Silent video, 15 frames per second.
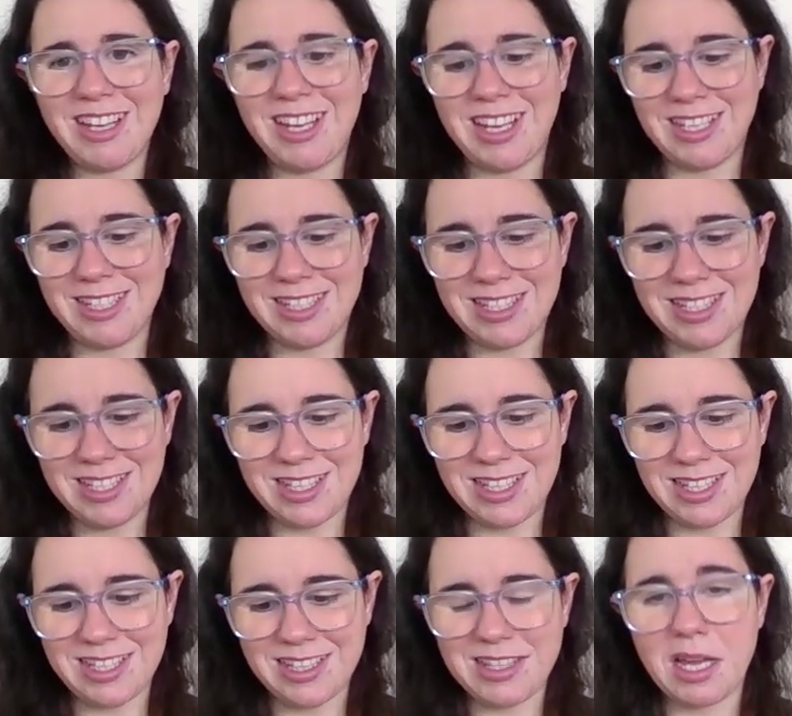is
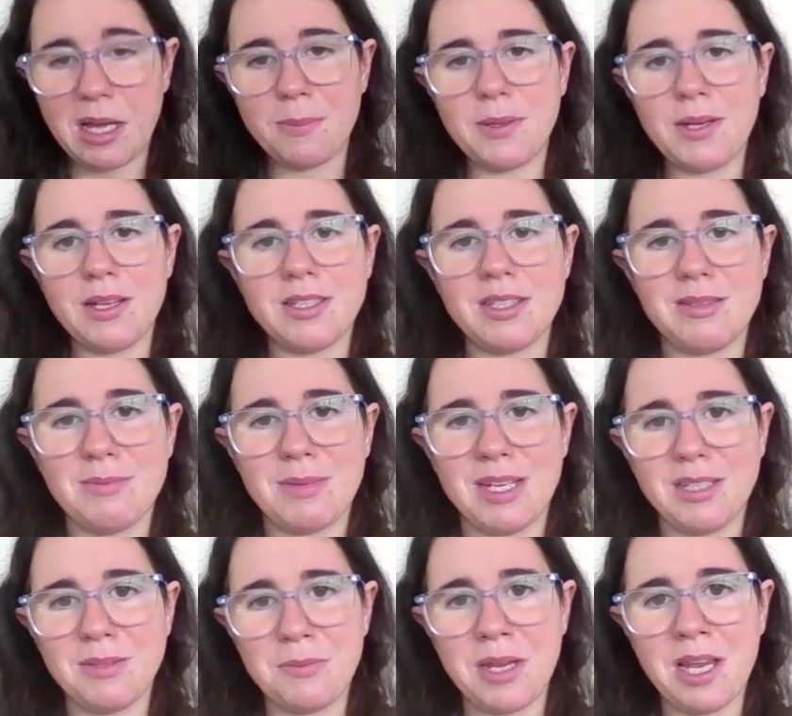that person
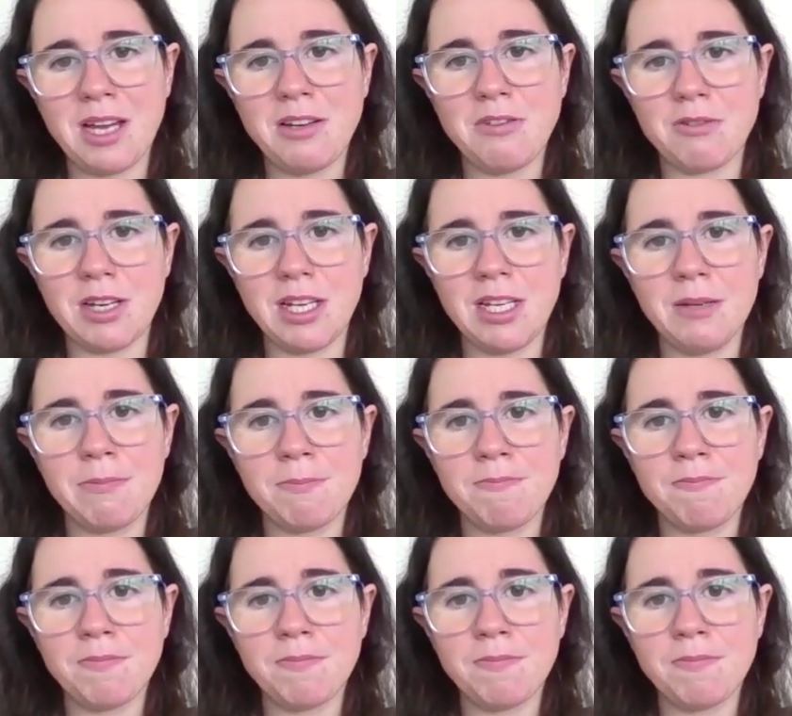makes me angry,